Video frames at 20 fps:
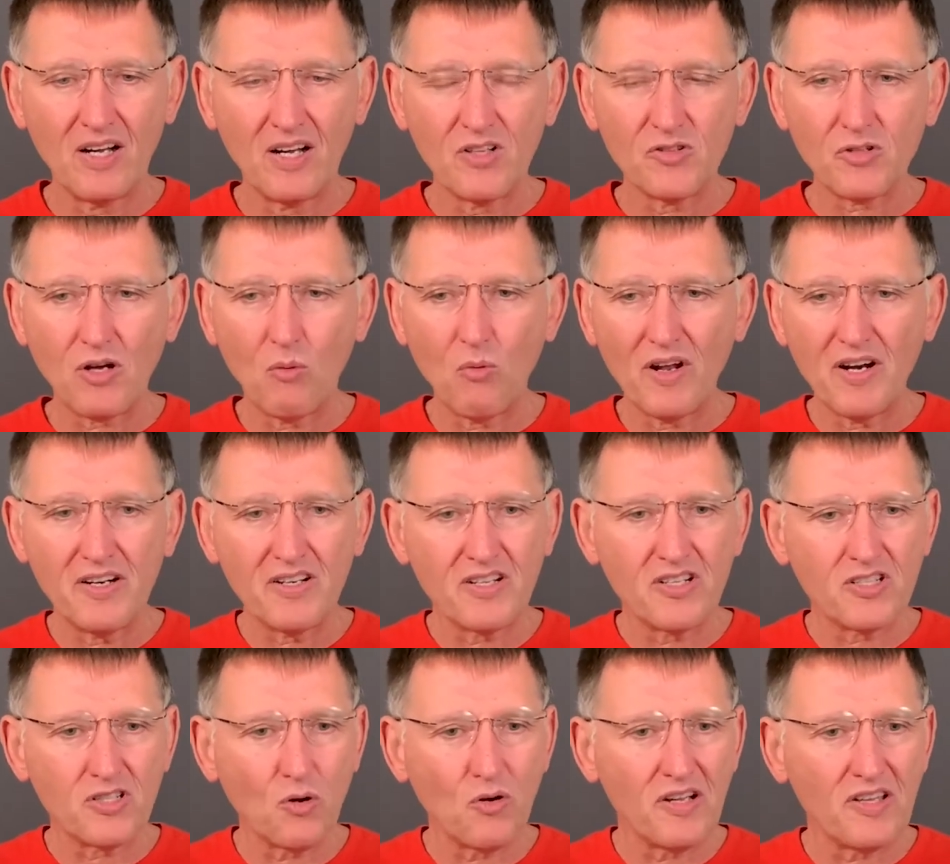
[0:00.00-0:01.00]
So I wanted to
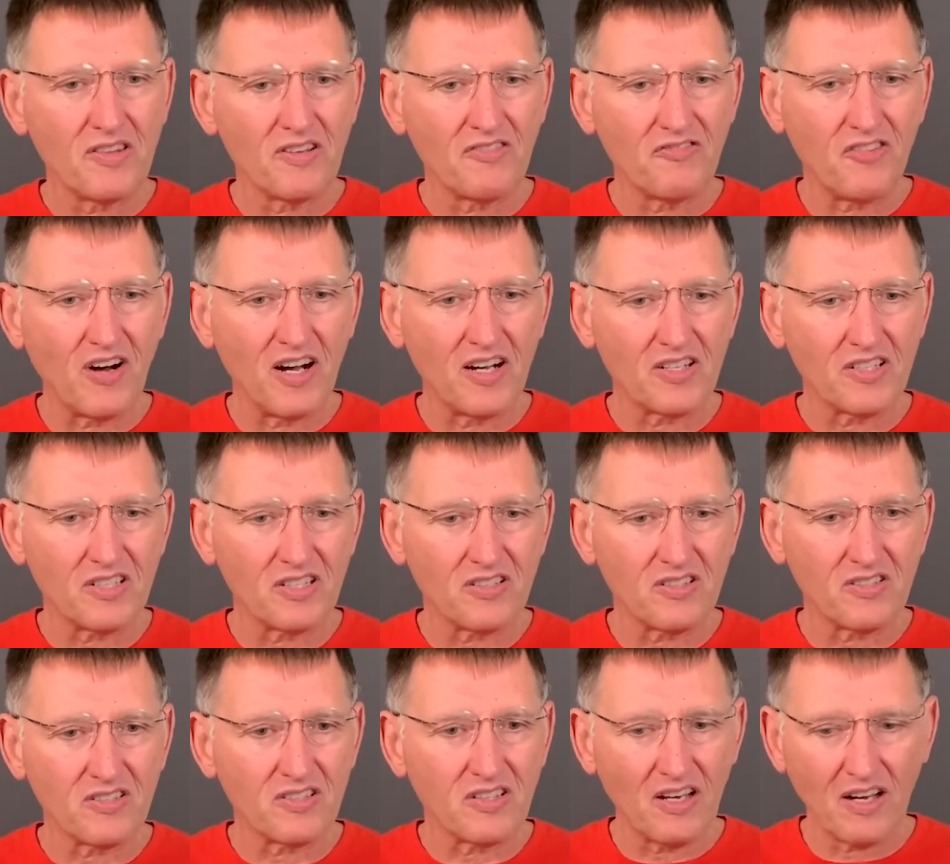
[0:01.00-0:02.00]
show you the
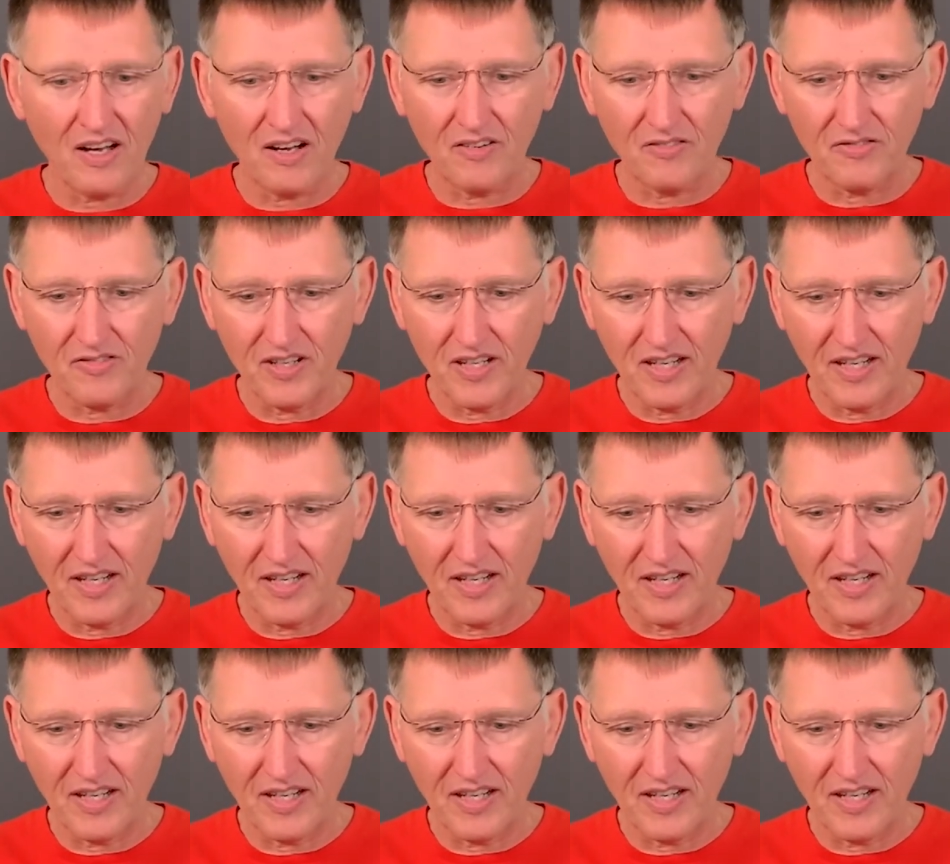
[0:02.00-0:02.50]
functions of